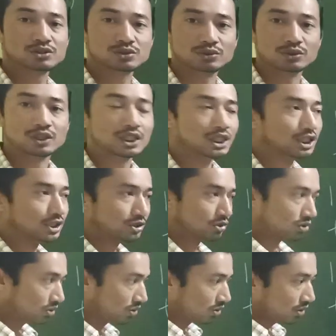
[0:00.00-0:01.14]
2.
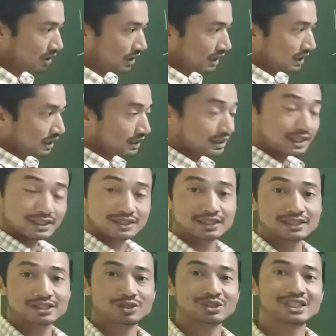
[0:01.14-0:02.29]
So that's
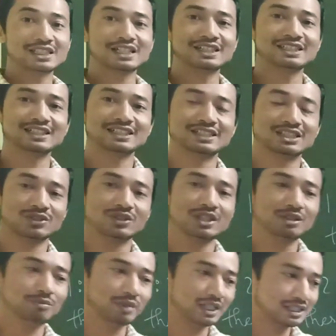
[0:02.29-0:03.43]
it. So these are the
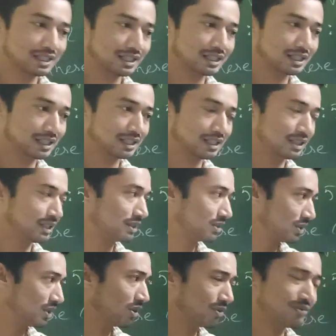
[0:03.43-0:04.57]

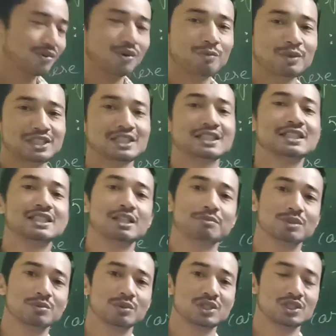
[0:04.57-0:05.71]
three or four basic
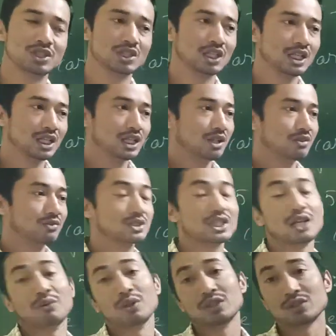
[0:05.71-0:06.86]
tips which of course
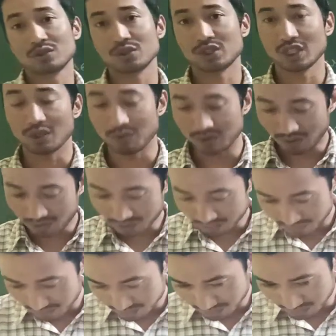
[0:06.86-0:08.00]
I wanted to share with all
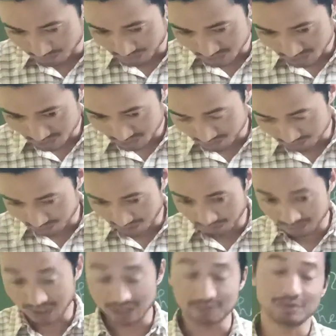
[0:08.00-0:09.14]
of you, which
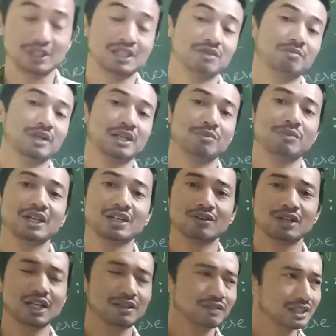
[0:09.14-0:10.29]
maybe I believe might make your
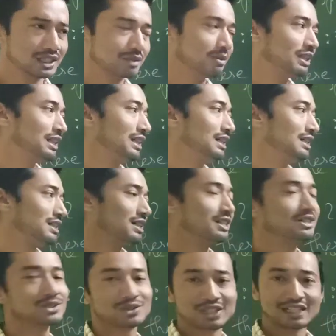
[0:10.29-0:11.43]
life a little bit
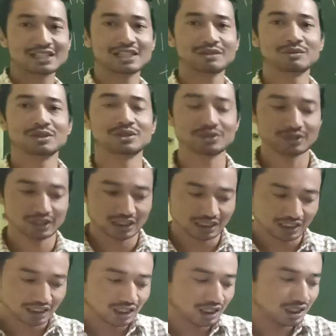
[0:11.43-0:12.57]
easier. So next time when you
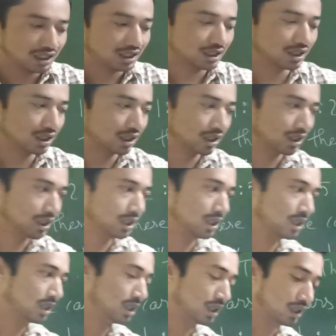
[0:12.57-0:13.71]

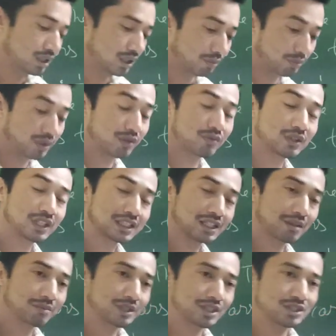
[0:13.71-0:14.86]
appear for the
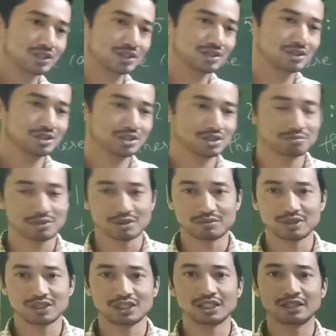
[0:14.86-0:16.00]
examinations,
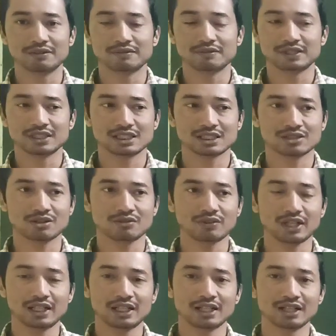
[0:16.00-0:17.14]
maybe if this is of
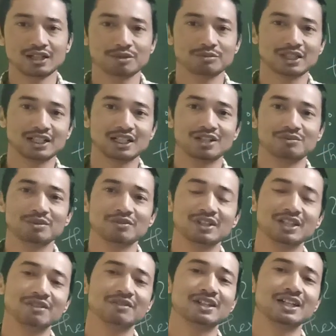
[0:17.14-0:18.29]
any help, then I'll be
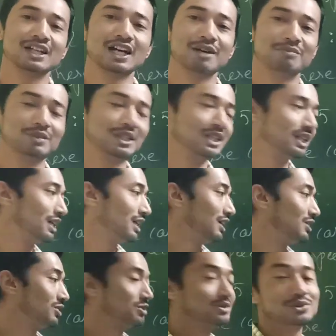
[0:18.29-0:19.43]
very happy
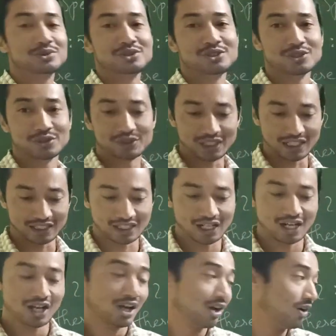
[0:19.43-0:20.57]
to know that.
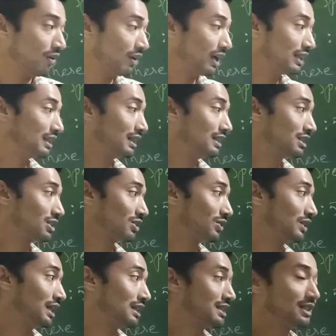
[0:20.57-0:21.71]
Alright then,
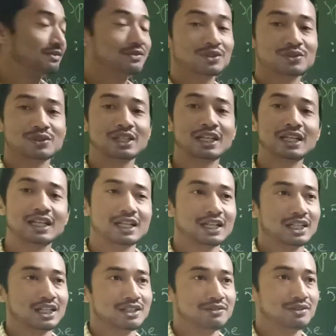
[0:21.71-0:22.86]
so that's it for today.
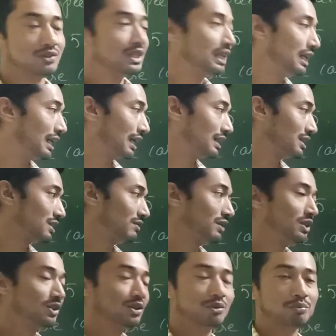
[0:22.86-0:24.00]
If you really like this
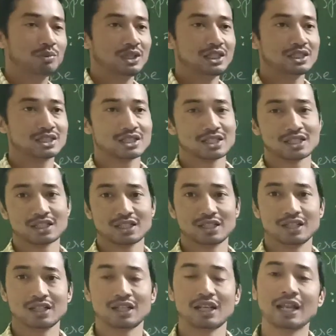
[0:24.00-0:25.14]
video, please
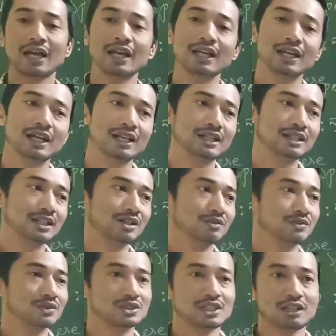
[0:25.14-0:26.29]
like, and then
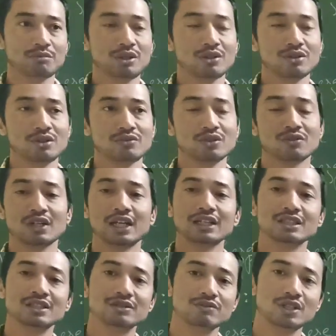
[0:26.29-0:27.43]
of course let me know if you've
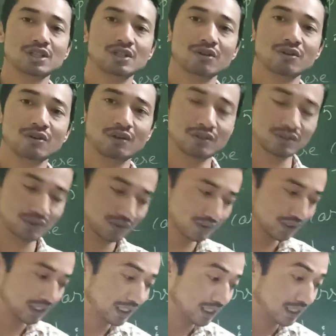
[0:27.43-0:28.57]
liked this video
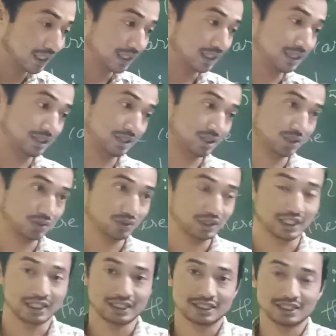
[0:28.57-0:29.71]
also, so
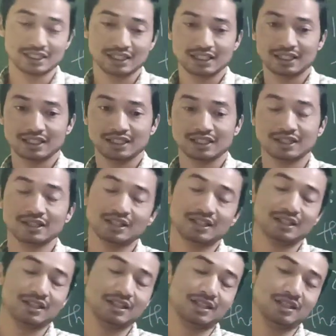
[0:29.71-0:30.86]
that
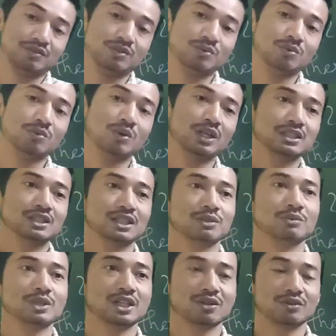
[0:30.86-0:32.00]
if you want, then
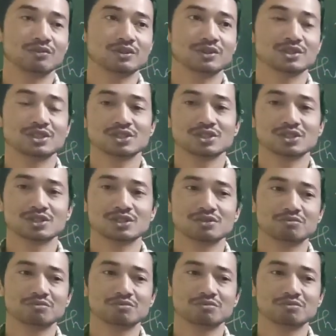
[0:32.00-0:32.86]
we can of course